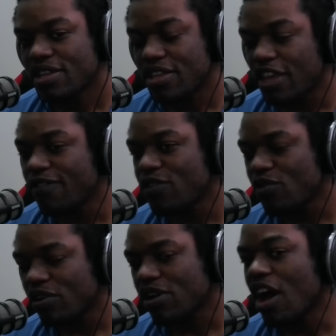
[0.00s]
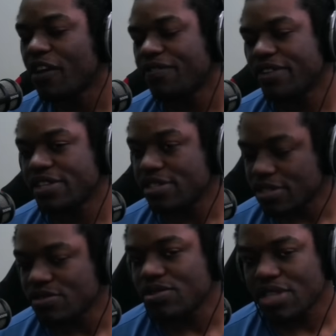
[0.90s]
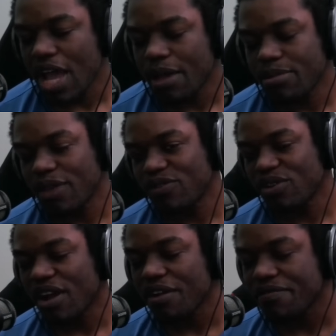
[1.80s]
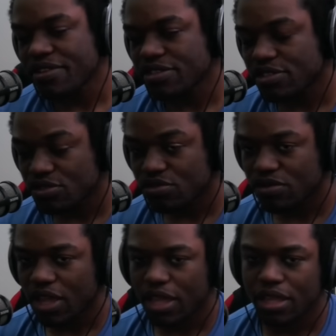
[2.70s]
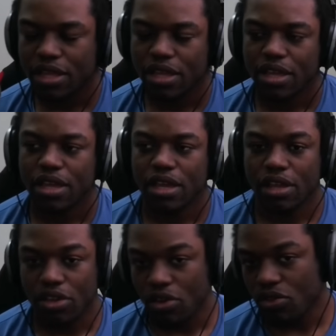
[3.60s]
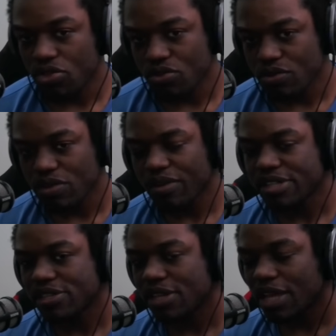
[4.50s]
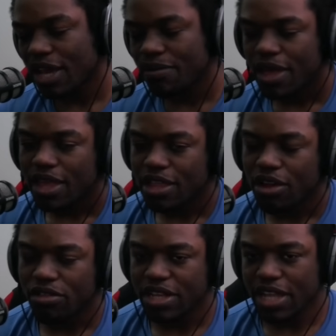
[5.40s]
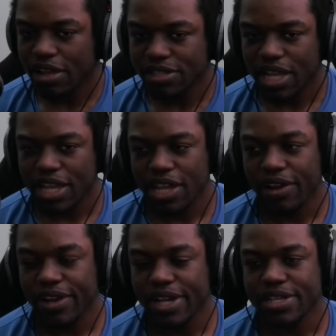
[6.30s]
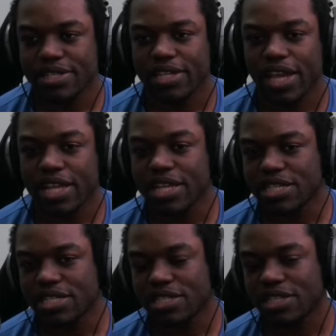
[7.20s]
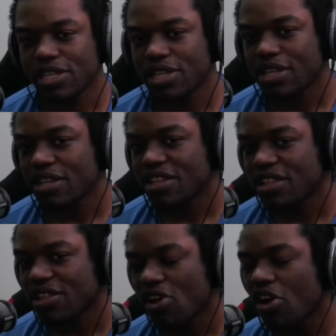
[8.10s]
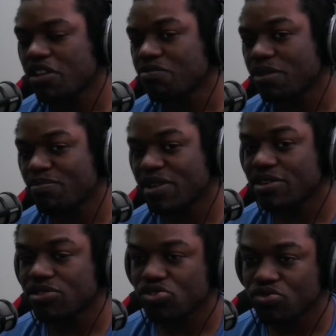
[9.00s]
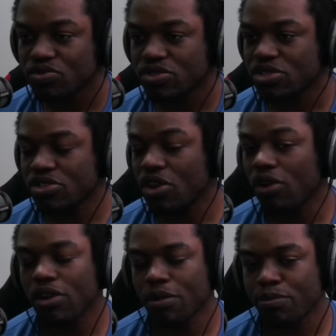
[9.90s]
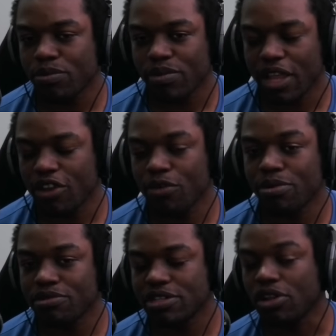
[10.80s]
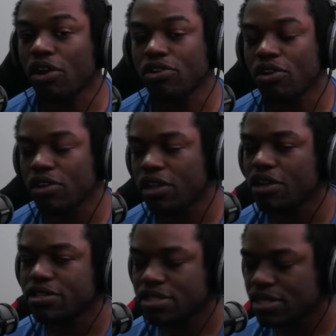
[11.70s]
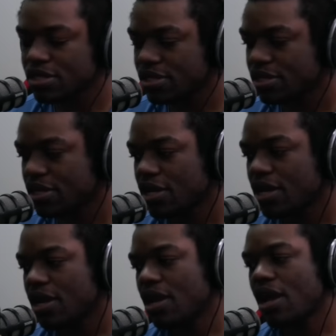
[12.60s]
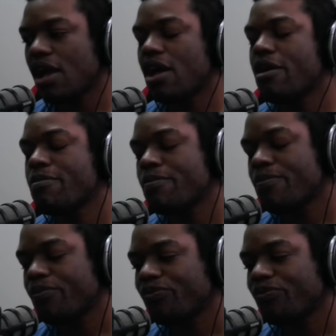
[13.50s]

give you confidence to snap, give you confidence to like go through the rest of the game. The only downside here is it is arguably better to know your like your opponent's card earlier since um